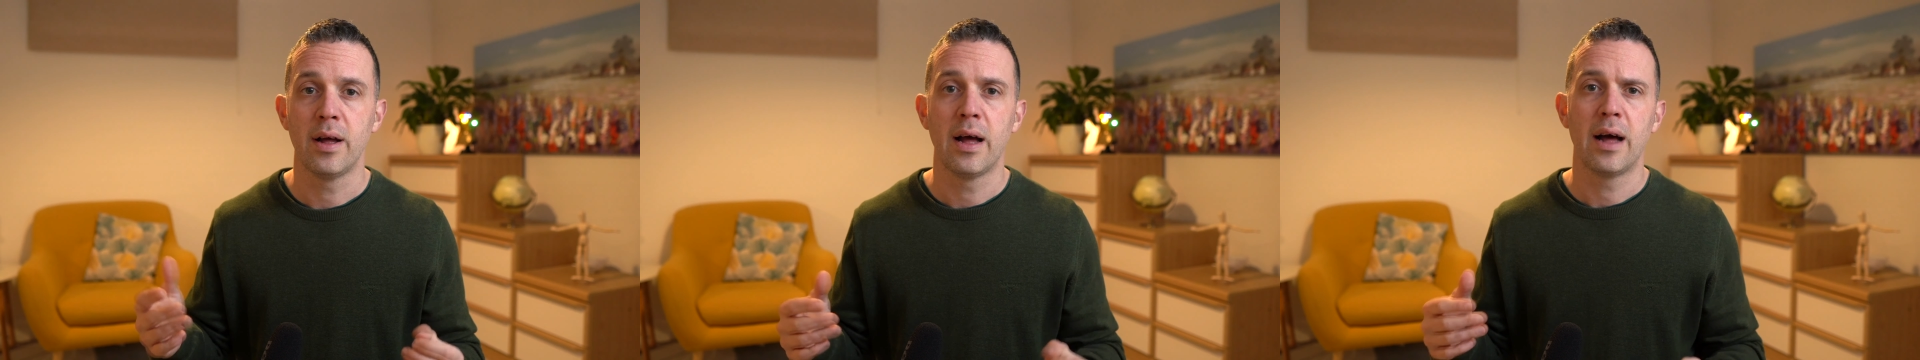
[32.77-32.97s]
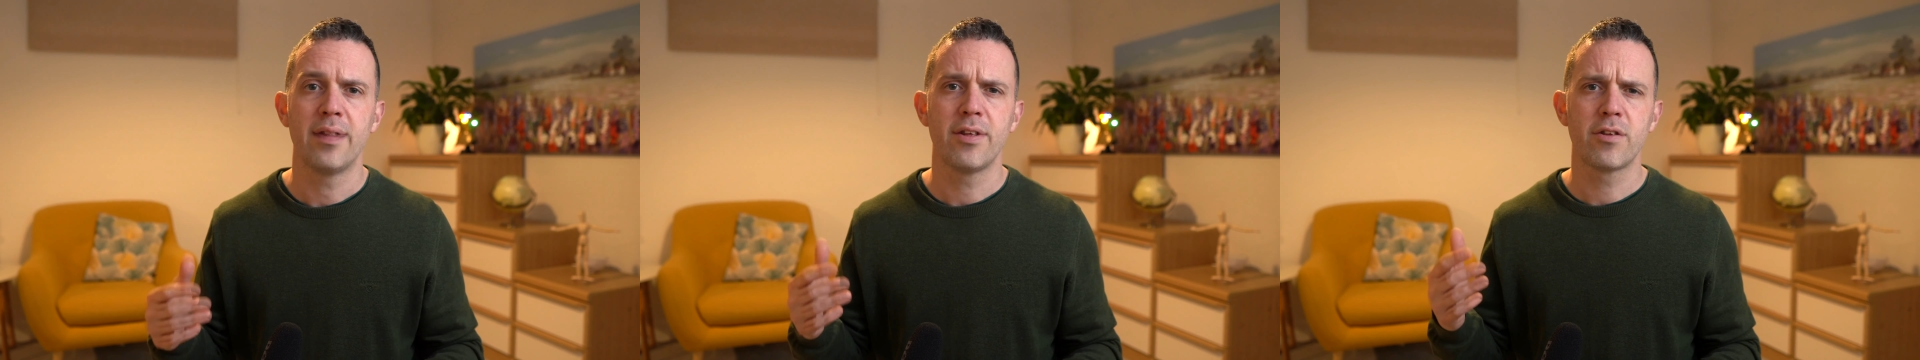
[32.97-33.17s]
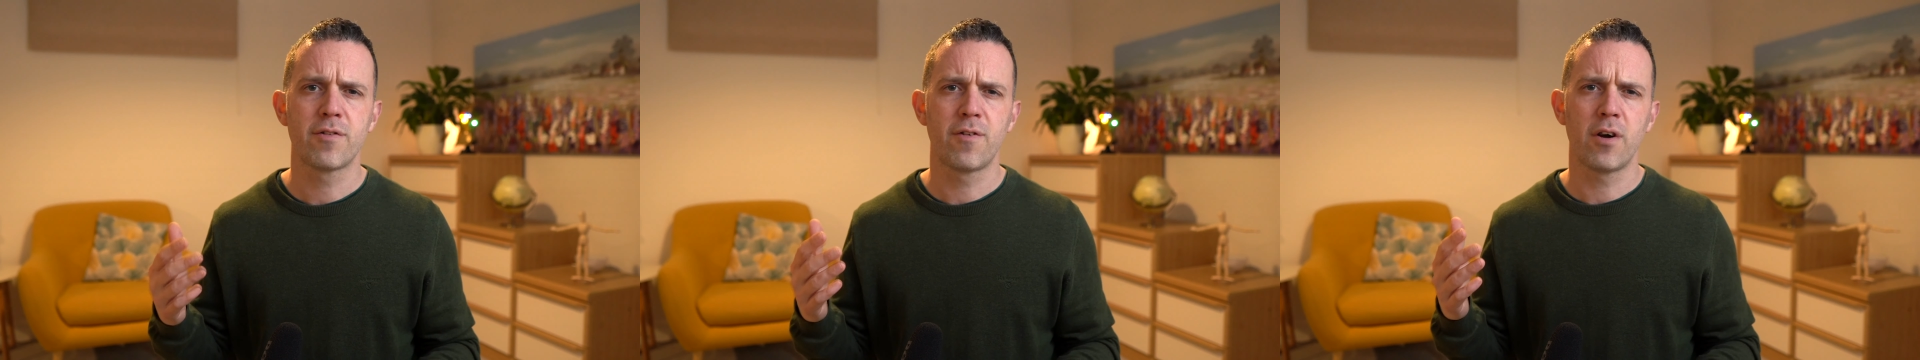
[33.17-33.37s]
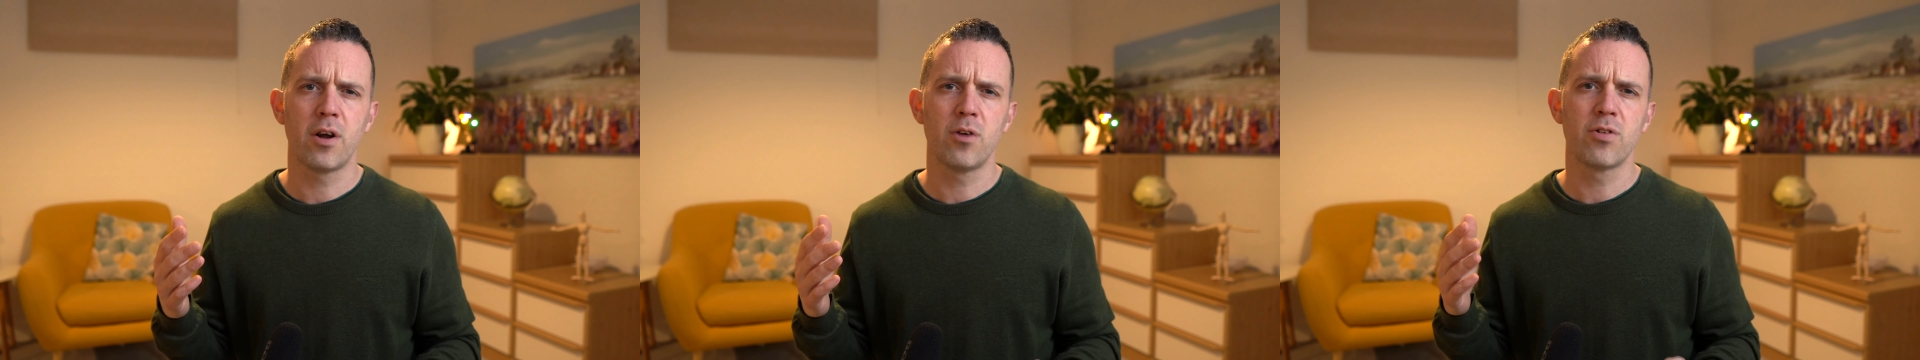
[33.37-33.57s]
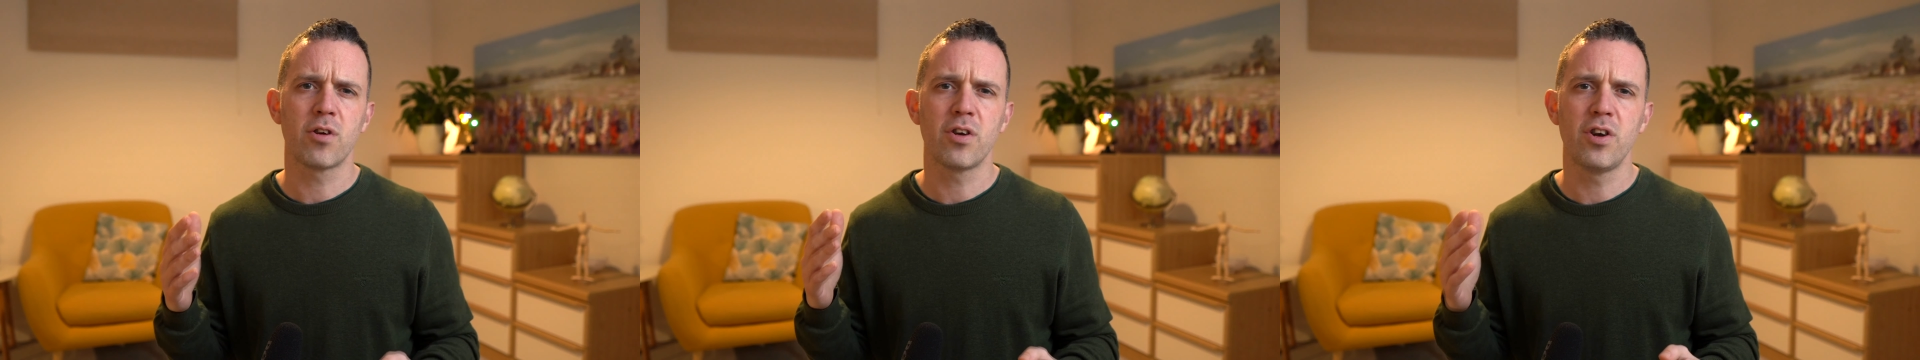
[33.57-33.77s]
This
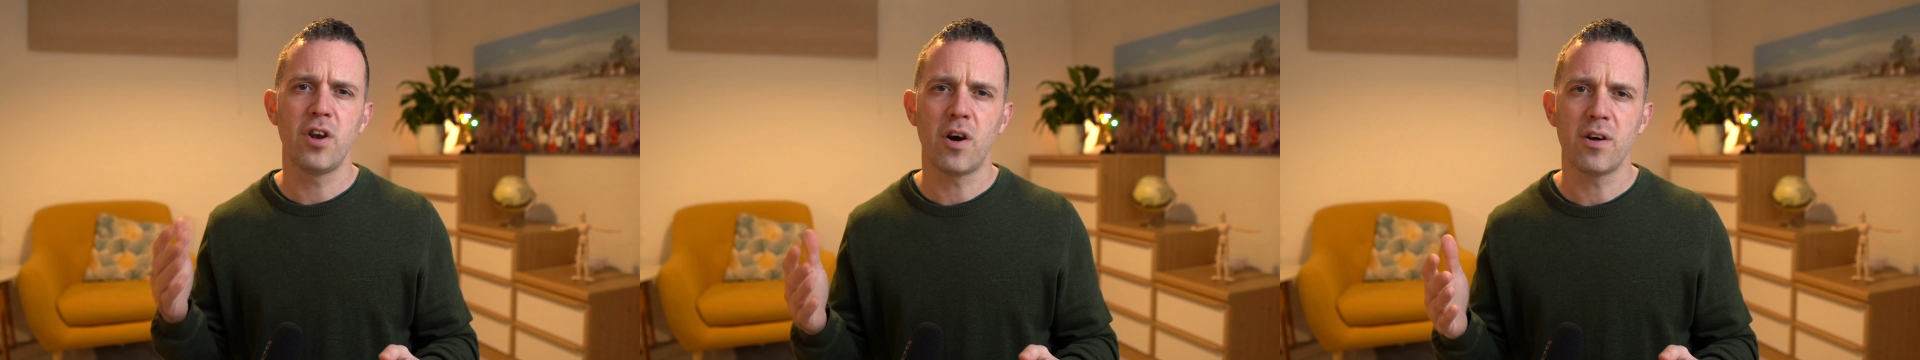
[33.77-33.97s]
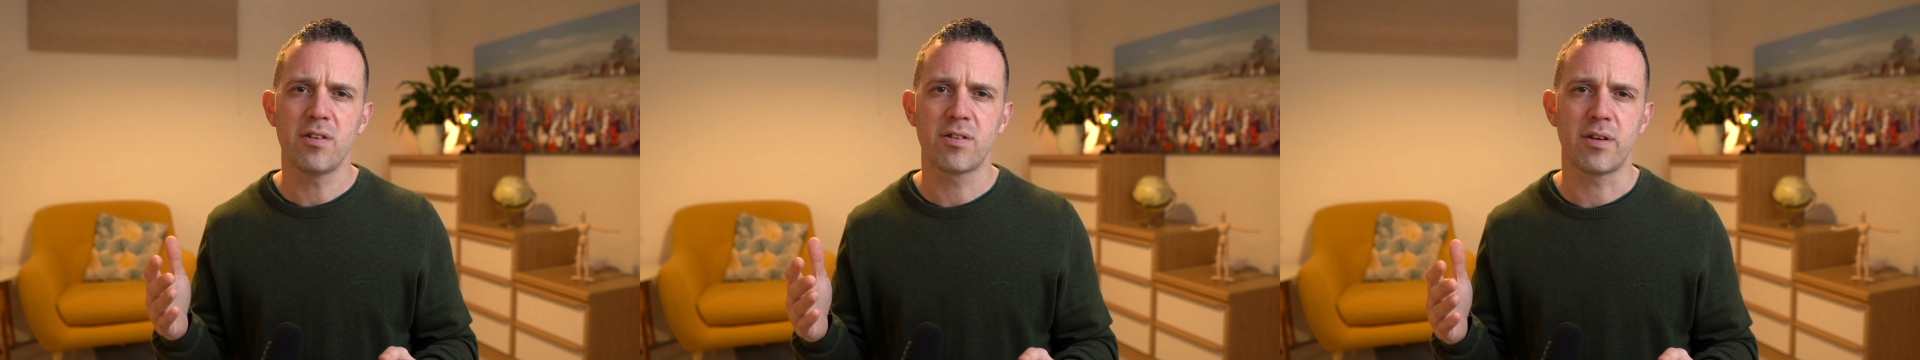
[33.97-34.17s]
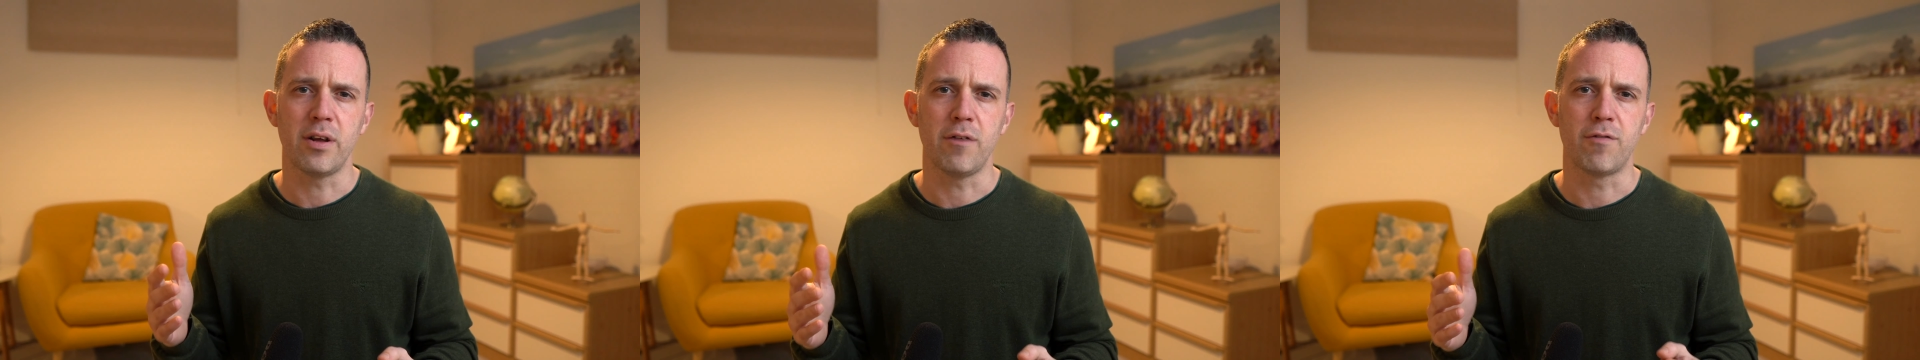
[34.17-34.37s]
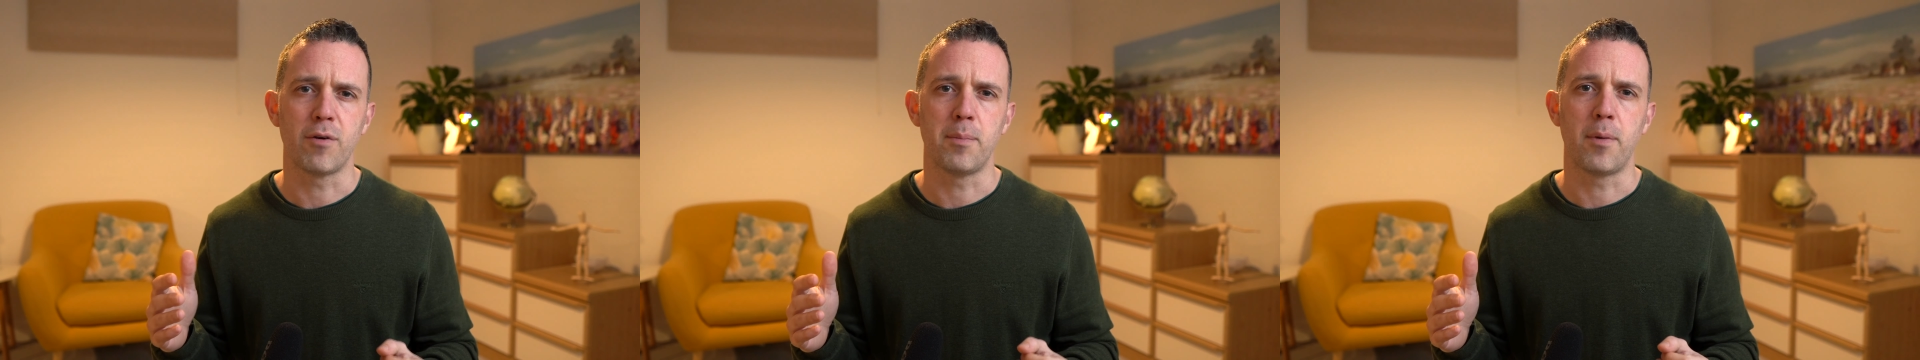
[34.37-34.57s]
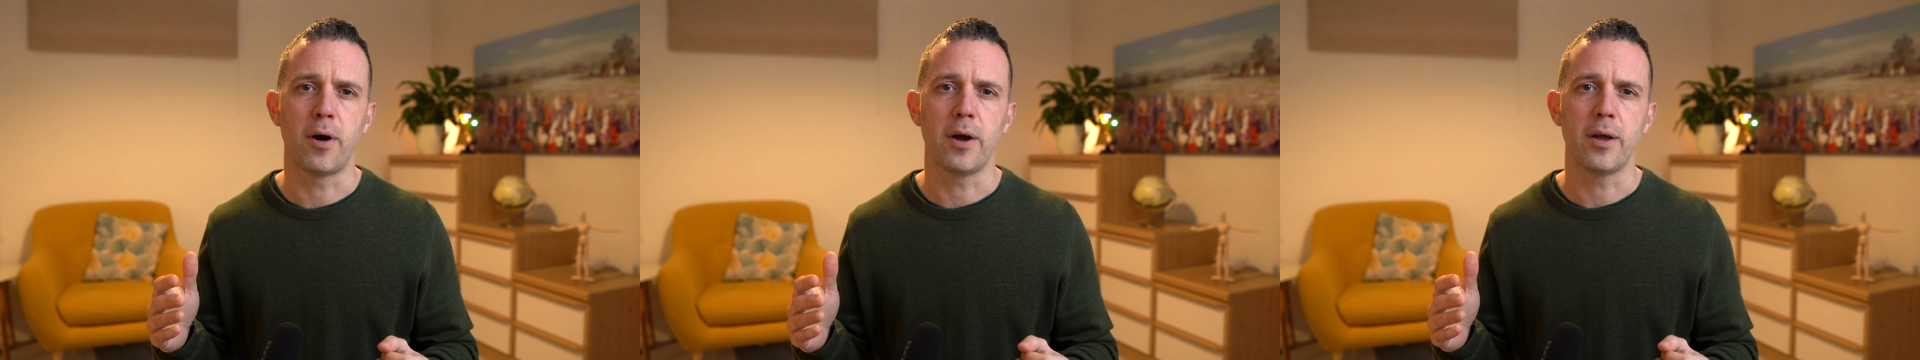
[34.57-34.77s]
follows on nicely from
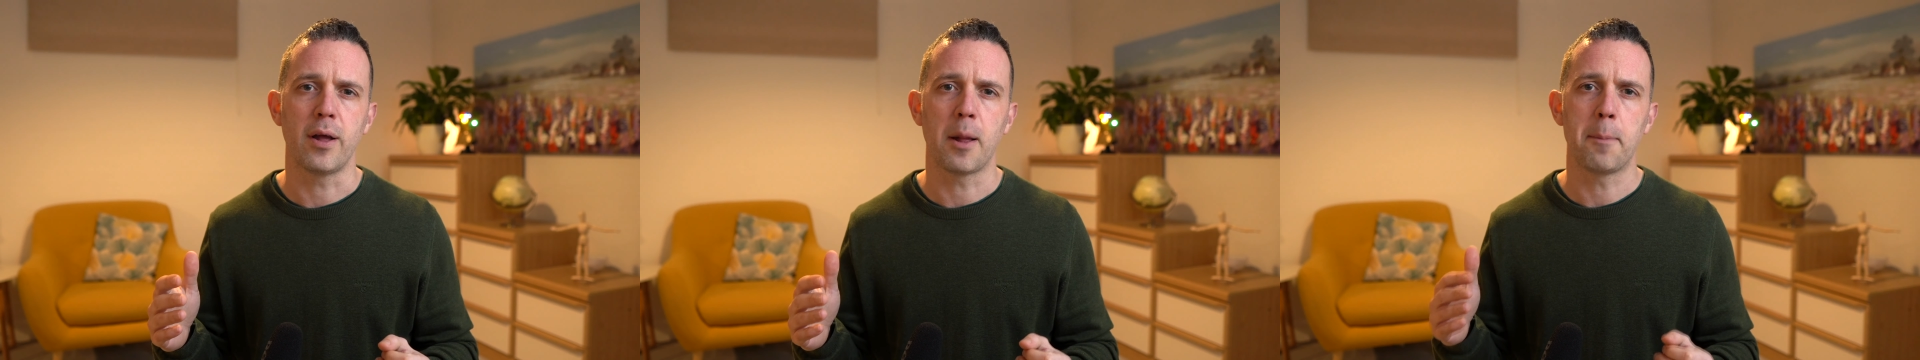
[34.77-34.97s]
my